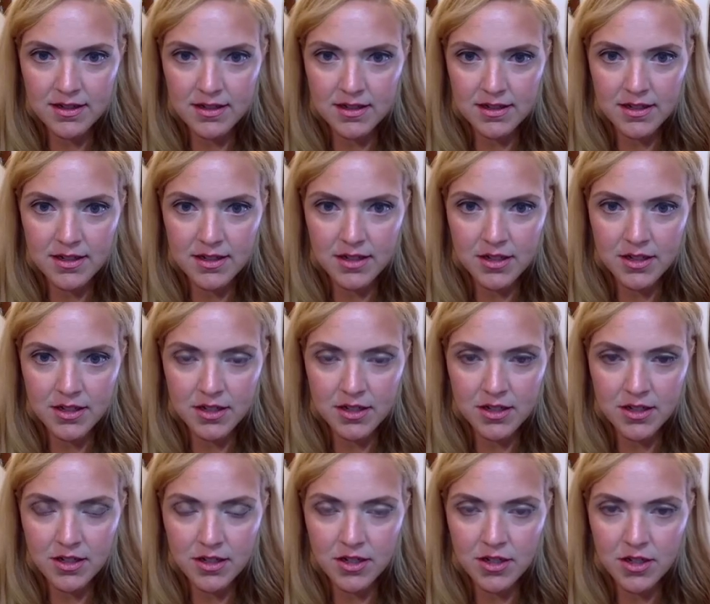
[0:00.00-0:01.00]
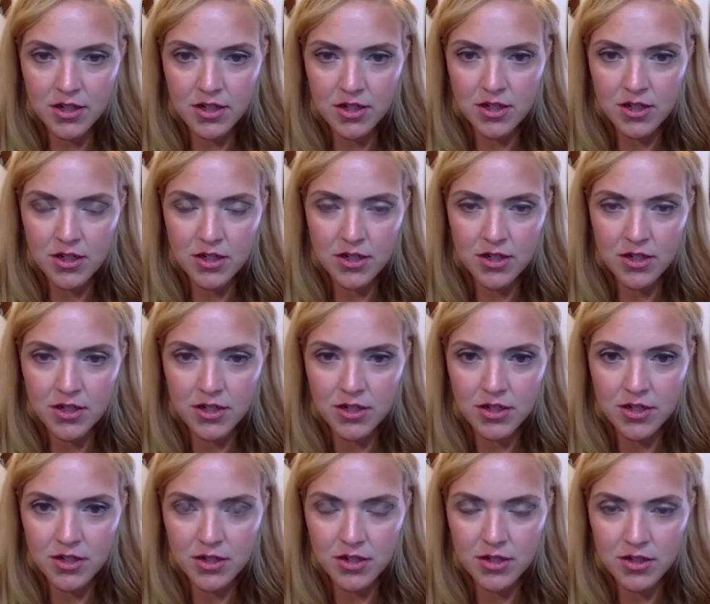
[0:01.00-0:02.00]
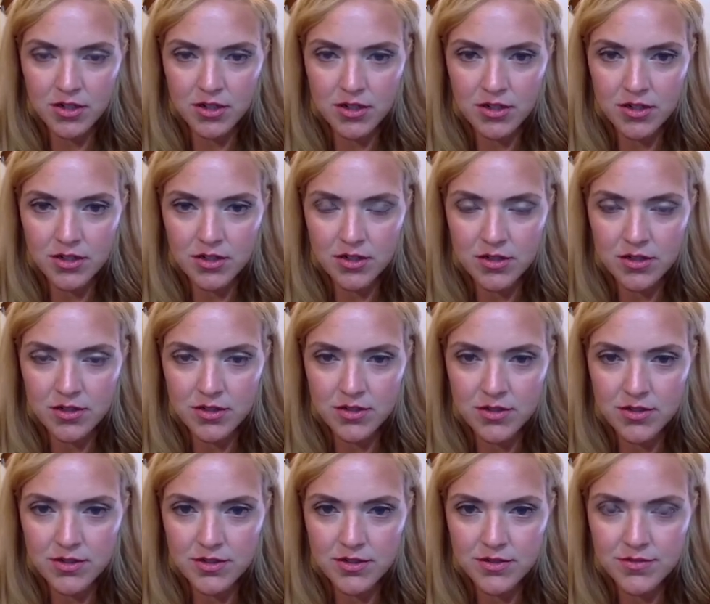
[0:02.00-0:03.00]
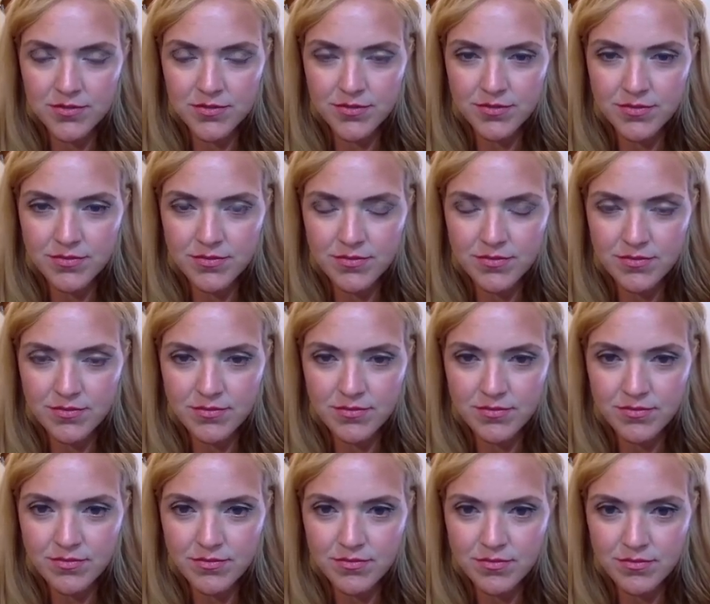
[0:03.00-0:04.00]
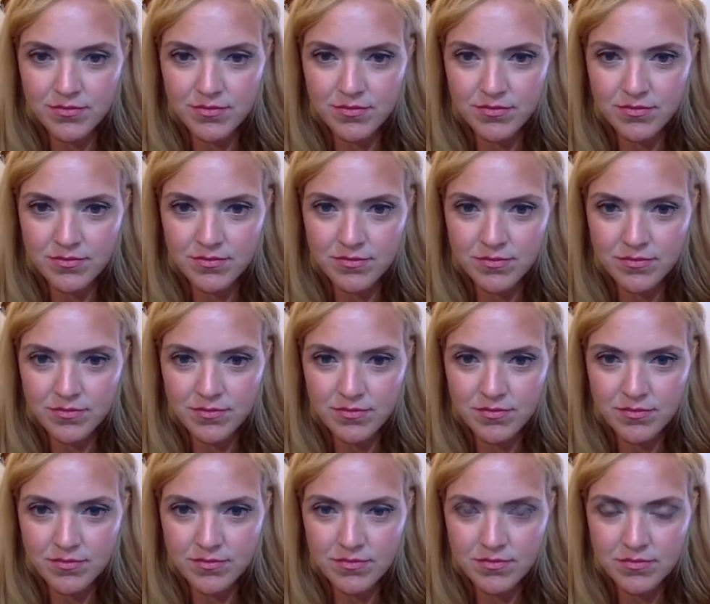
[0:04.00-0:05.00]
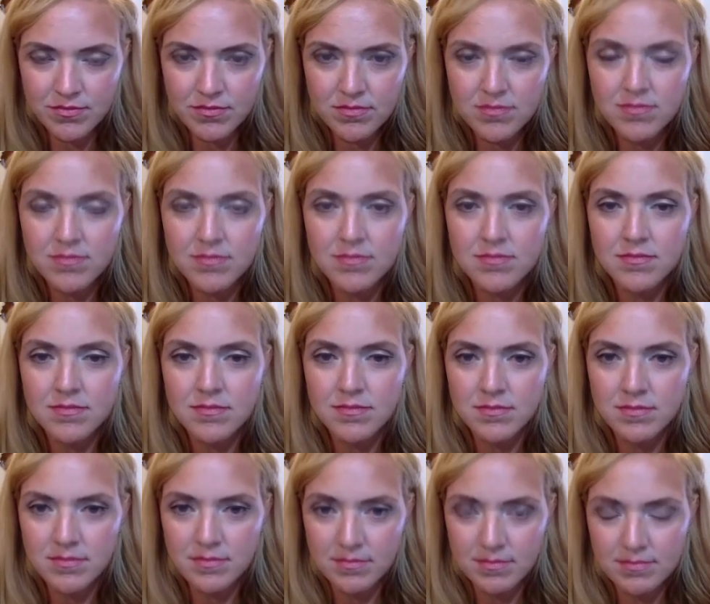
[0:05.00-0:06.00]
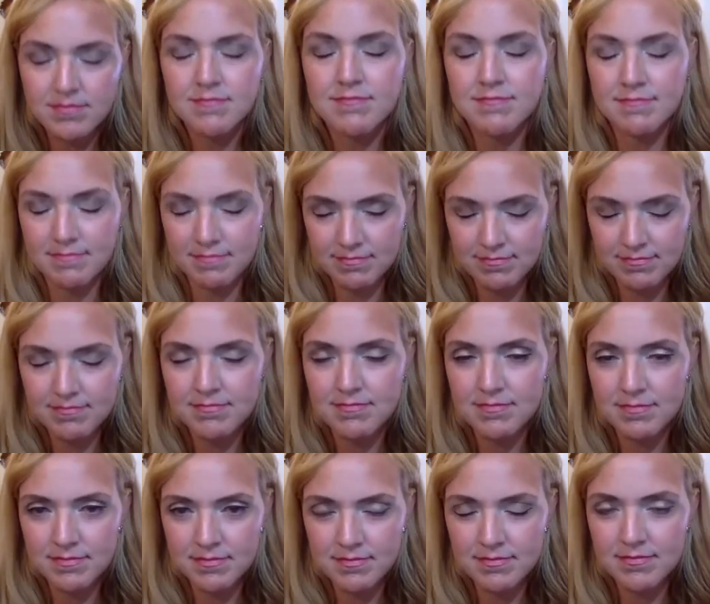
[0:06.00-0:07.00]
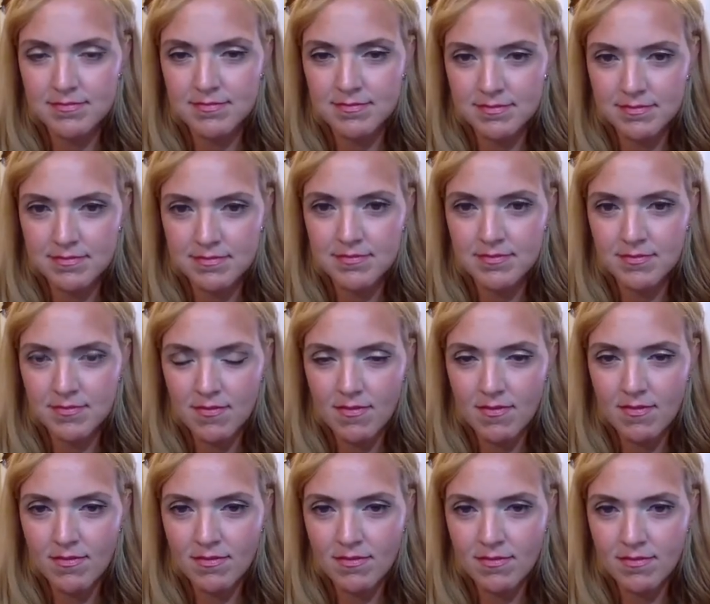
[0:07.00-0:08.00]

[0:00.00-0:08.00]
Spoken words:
The person shown says nothing.